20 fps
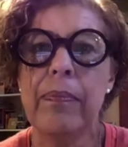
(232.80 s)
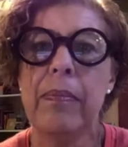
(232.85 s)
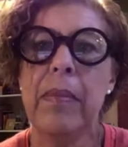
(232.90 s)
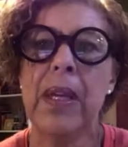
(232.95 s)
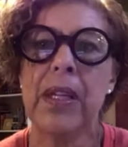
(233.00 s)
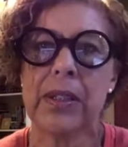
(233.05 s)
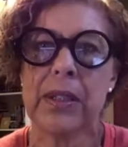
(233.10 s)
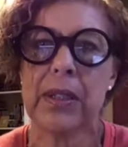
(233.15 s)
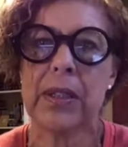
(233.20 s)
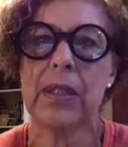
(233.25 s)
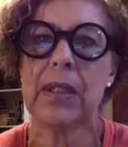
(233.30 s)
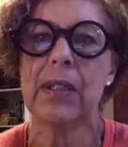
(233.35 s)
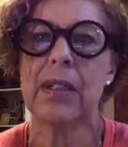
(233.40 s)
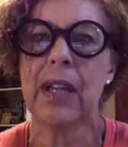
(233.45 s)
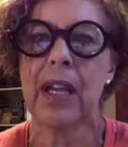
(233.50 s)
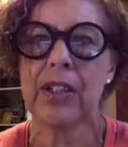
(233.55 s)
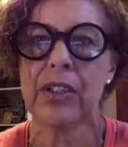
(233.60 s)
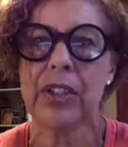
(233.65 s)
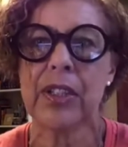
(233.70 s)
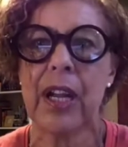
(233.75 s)
mixed
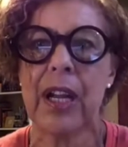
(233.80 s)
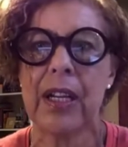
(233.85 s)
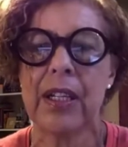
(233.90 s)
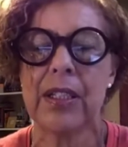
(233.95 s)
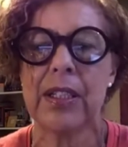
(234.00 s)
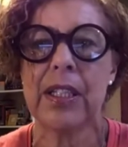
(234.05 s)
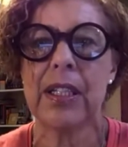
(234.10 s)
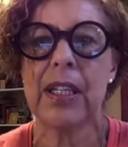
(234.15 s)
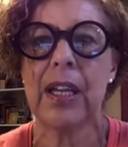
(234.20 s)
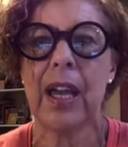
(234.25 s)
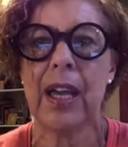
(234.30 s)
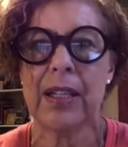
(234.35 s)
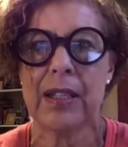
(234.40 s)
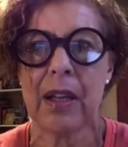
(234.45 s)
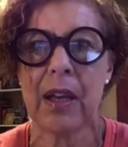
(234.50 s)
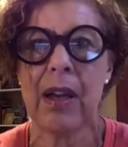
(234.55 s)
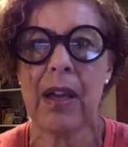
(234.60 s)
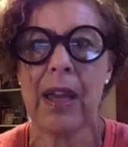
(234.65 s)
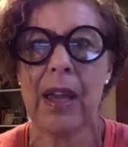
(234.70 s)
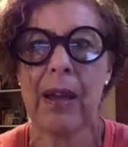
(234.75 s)
nationality,
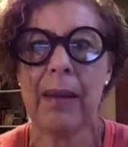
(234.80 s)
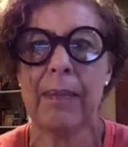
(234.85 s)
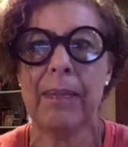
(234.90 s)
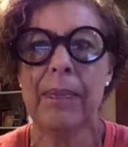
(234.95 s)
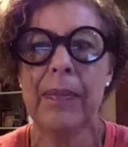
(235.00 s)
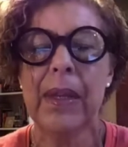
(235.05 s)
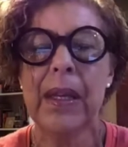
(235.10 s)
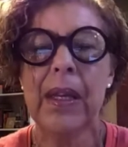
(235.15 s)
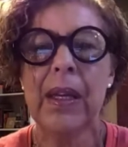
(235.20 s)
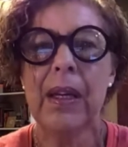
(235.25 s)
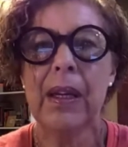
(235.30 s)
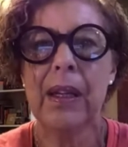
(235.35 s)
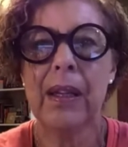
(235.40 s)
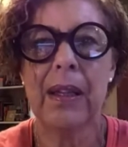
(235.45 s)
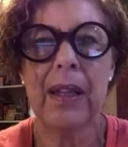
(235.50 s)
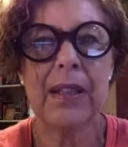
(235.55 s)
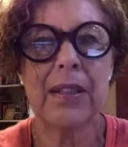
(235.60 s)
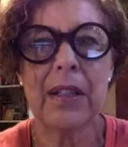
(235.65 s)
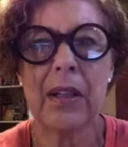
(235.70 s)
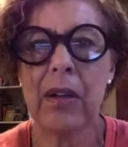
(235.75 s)
as I am,
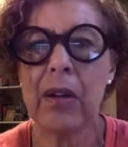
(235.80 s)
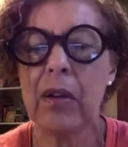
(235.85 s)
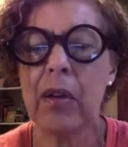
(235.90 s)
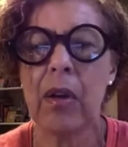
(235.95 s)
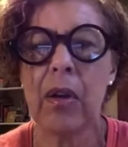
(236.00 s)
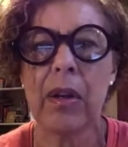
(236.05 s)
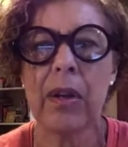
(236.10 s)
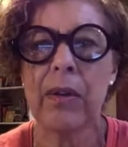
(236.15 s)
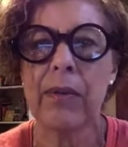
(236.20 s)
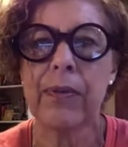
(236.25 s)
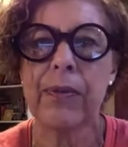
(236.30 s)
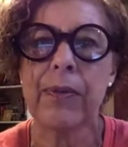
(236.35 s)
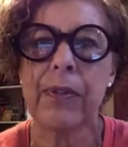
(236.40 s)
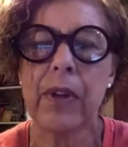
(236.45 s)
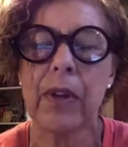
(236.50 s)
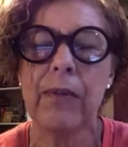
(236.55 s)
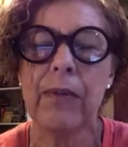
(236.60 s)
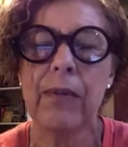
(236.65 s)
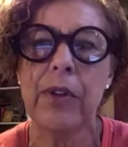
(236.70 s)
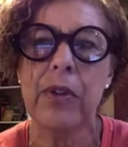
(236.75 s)
there's a lot of
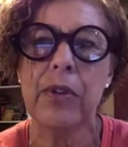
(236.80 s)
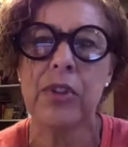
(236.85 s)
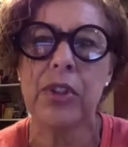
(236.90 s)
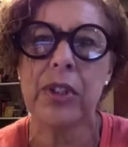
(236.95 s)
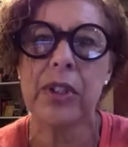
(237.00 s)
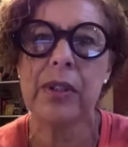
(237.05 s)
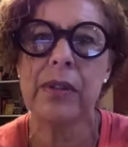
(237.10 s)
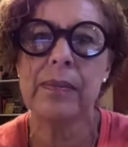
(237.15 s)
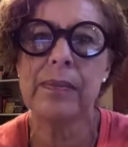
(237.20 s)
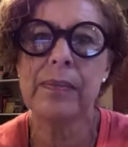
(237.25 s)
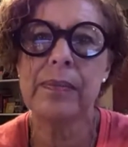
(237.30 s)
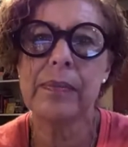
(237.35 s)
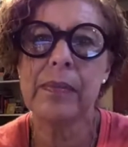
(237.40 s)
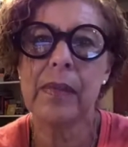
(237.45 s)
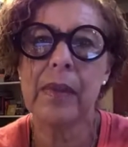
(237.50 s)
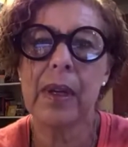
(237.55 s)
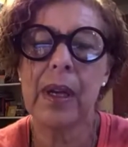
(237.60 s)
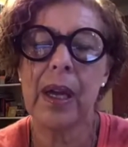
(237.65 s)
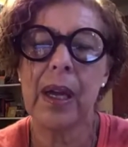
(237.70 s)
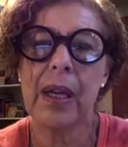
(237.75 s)
confusion
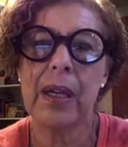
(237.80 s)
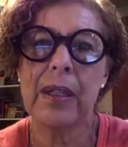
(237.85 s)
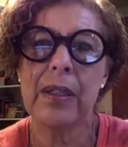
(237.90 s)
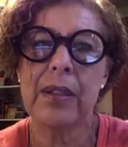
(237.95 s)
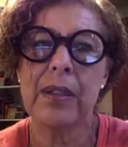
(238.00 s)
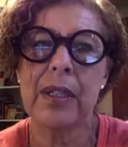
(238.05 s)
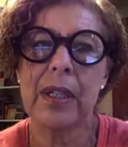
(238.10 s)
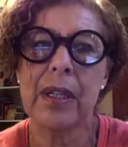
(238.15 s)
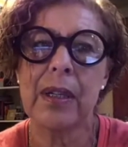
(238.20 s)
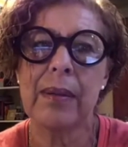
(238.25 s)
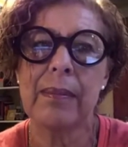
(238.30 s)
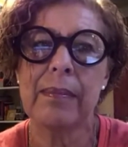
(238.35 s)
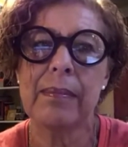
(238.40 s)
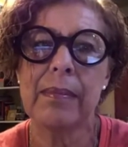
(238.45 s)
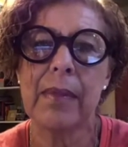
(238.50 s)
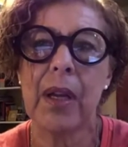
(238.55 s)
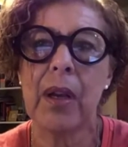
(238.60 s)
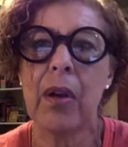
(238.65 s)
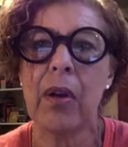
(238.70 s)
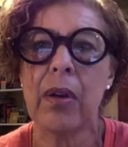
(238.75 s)
and
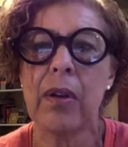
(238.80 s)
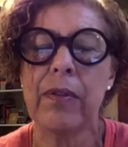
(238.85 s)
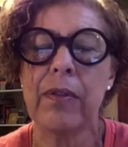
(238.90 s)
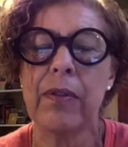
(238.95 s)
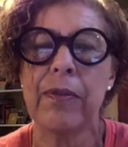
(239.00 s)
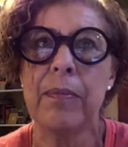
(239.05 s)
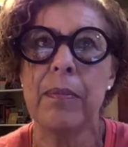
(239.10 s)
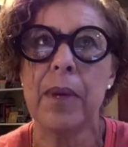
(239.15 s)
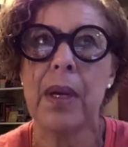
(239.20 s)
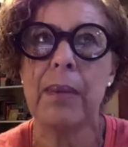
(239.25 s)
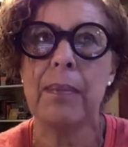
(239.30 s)
a lot of